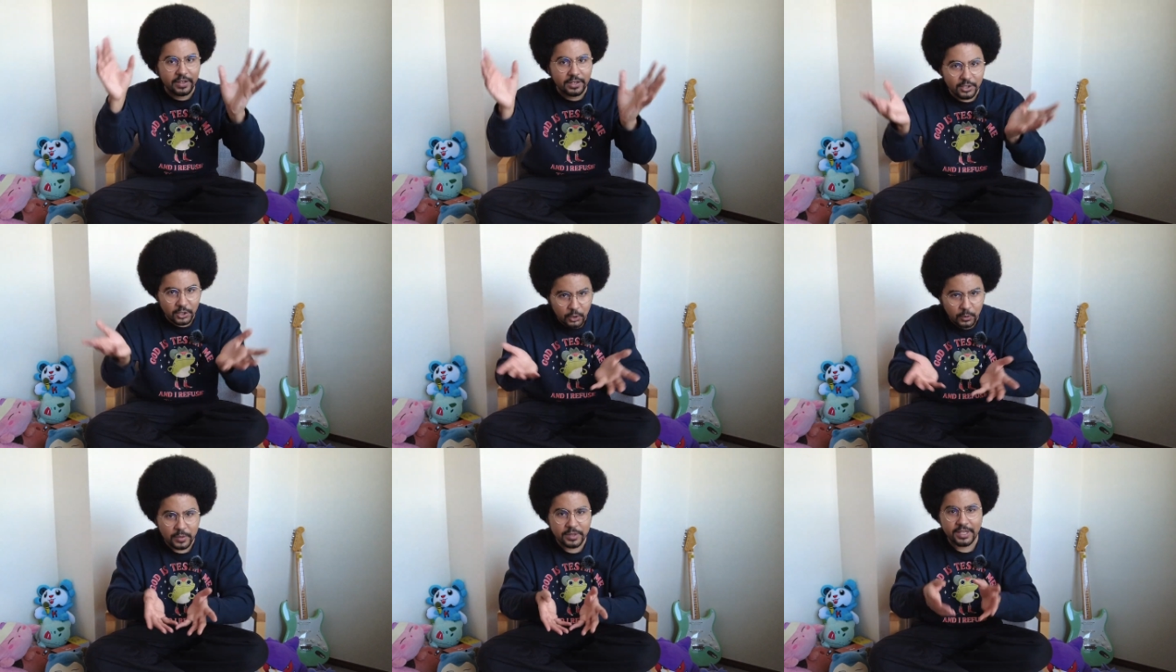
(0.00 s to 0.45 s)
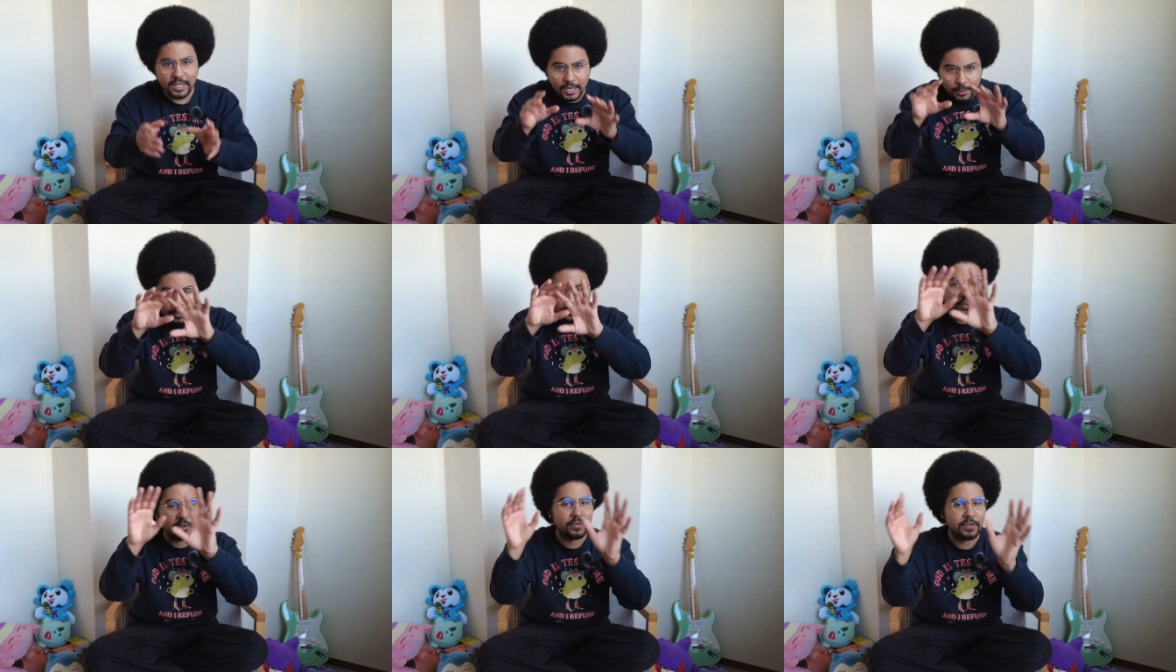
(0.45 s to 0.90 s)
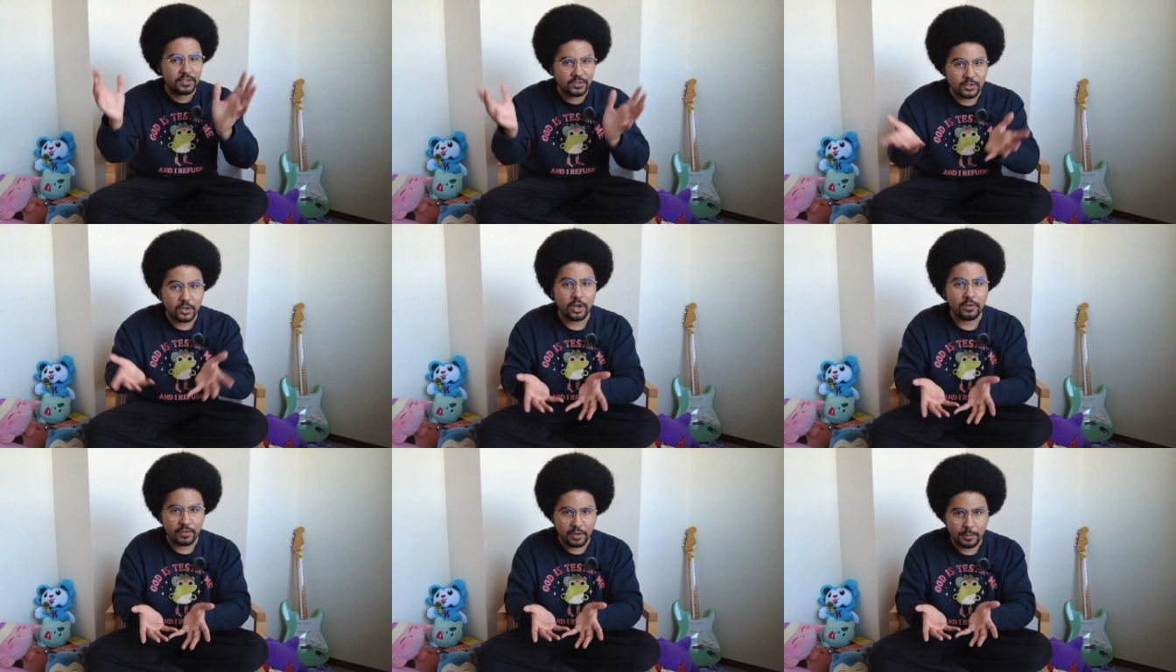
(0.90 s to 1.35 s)
you know, in the elements of this
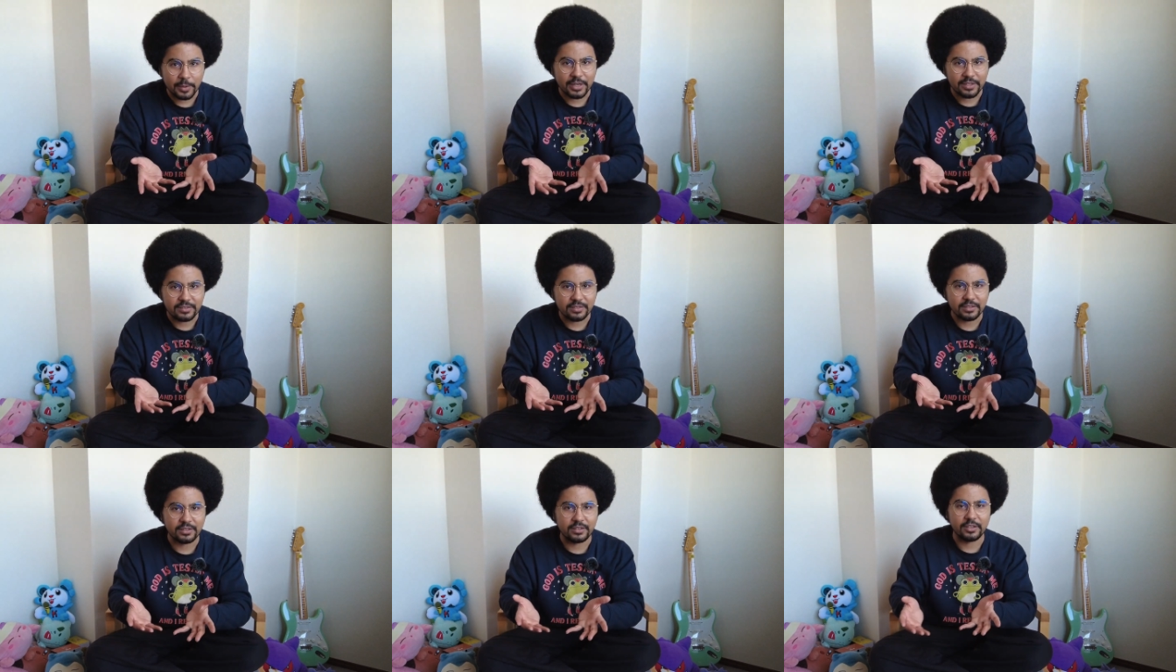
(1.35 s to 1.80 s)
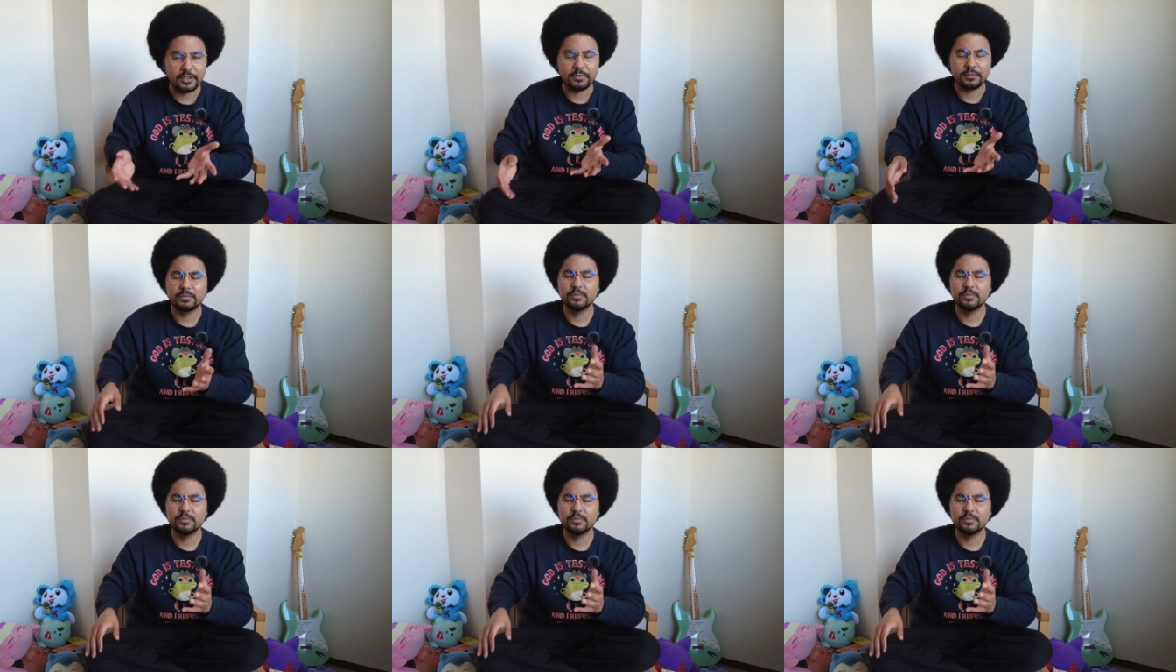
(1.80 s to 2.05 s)
survey, basically.